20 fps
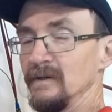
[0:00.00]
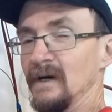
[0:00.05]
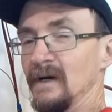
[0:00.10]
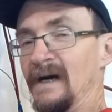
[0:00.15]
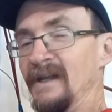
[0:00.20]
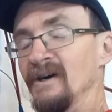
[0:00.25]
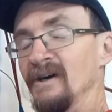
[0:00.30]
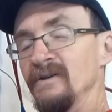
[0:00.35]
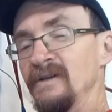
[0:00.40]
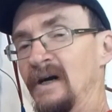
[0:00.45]

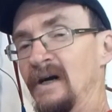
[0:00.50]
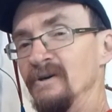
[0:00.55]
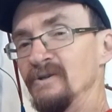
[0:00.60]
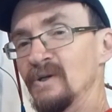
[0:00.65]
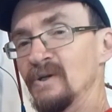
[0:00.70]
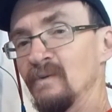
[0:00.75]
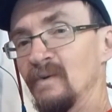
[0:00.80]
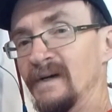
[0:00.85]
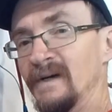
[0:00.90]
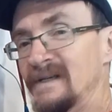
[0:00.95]
I don't know
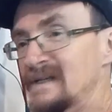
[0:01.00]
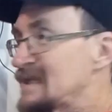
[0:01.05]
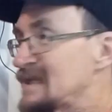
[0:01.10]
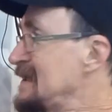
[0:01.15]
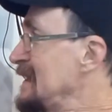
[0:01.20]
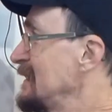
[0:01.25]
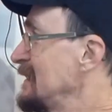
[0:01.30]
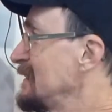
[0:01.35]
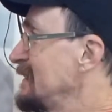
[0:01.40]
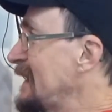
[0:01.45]
to what
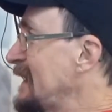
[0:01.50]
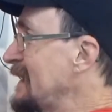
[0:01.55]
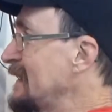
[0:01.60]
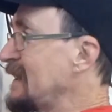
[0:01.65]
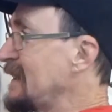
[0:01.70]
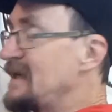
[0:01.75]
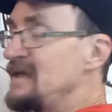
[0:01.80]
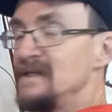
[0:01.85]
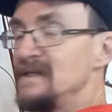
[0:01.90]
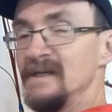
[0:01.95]
extent that
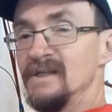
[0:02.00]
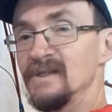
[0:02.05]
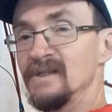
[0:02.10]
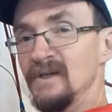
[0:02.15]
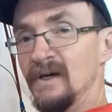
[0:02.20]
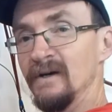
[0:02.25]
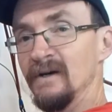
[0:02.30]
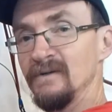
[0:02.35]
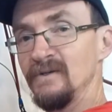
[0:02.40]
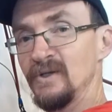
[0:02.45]
heat is
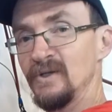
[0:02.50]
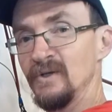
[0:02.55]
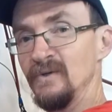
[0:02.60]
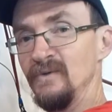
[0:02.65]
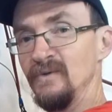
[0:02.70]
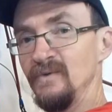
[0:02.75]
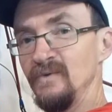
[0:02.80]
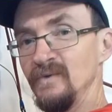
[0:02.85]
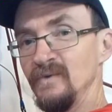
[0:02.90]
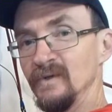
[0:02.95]
going
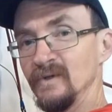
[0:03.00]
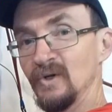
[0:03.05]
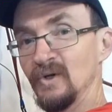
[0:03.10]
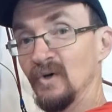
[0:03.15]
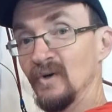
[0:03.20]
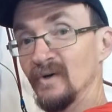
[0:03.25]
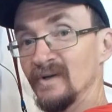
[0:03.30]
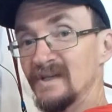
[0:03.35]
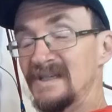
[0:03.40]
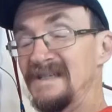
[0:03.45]
to
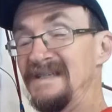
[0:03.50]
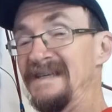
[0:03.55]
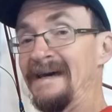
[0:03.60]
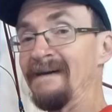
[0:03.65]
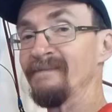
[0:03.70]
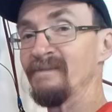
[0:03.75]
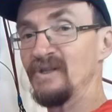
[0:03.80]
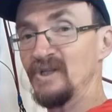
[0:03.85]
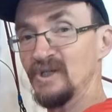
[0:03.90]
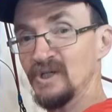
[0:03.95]
cause
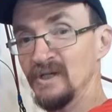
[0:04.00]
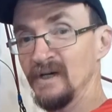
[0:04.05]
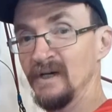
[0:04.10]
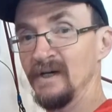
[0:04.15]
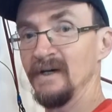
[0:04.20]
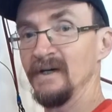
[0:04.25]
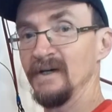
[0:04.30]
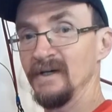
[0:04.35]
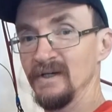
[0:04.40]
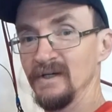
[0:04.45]
damage
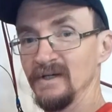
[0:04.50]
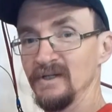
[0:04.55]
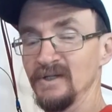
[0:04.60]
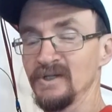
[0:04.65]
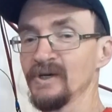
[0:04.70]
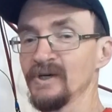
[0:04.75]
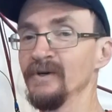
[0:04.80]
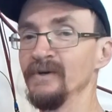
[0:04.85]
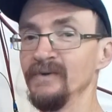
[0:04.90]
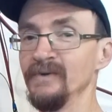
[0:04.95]

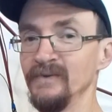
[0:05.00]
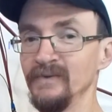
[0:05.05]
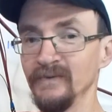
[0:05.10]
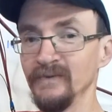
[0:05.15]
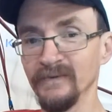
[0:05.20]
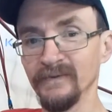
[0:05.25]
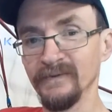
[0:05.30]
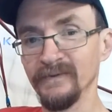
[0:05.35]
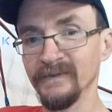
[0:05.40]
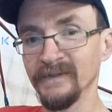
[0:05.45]
to
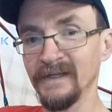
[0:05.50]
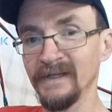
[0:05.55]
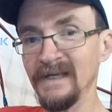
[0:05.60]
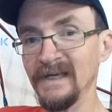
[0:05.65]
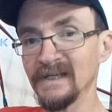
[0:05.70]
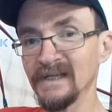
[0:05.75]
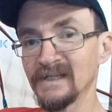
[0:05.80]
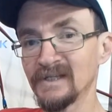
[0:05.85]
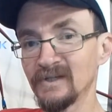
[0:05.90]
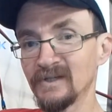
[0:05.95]
the
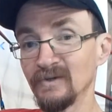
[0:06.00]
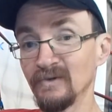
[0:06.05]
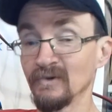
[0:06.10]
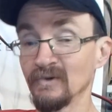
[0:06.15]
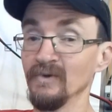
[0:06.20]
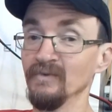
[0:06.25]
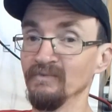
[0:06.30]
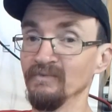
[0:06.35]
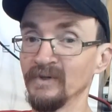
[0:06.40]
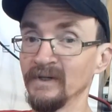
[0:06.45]
next
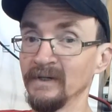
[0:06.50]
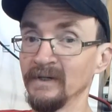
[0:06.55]
group.